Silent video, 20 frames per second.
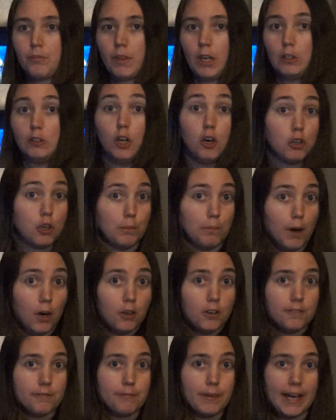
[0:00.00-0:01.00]

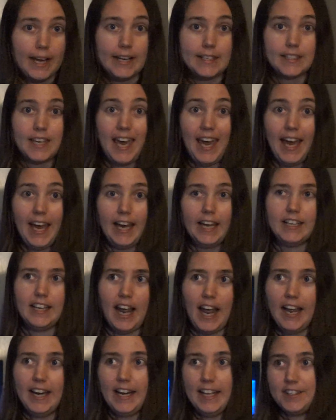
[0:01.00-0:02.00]
Locomotive Mask had
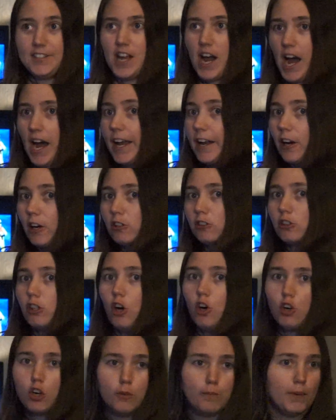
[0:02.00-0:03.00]
an entire
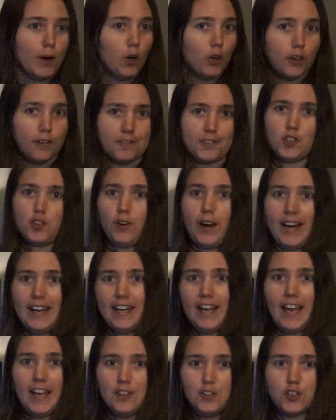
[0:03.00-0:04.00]
locomotive train
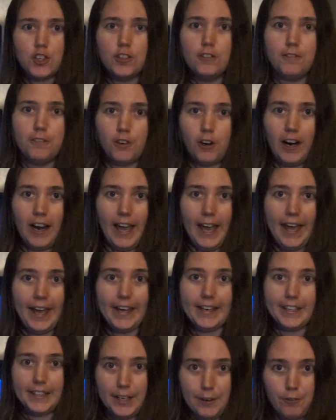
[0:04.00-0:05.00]
engine for a
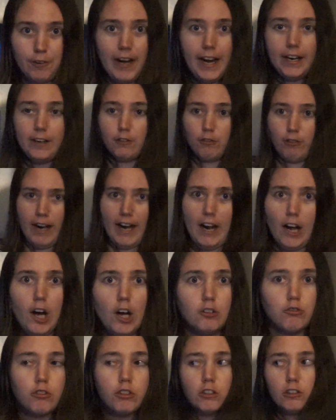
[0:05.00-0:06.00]
head, and he ran
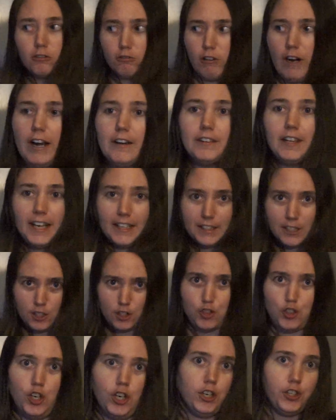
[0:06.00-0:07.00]
around like
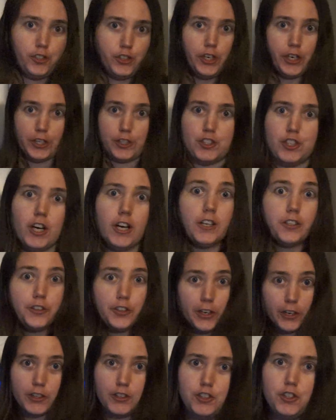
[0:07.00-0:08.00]
this, chug chug chug
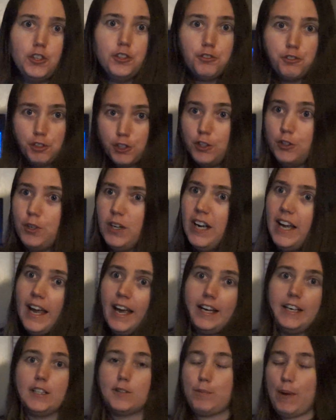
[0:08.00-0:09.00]
chug choo choo,
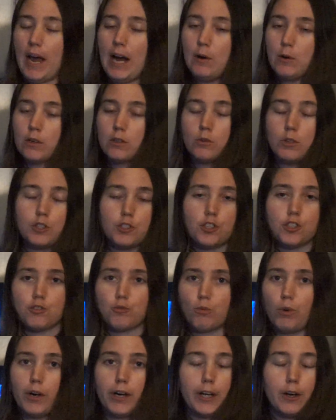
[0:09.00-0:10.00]
and his power was just
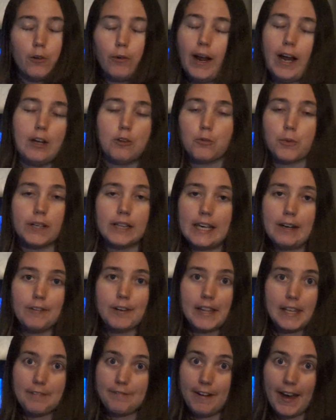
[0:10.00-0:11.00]
running around
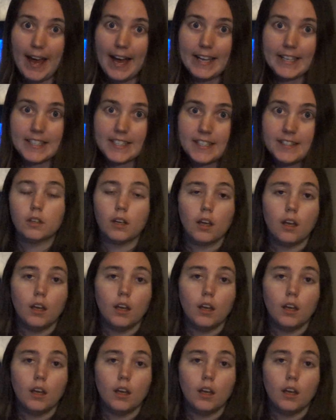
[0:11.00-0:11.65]
really fast.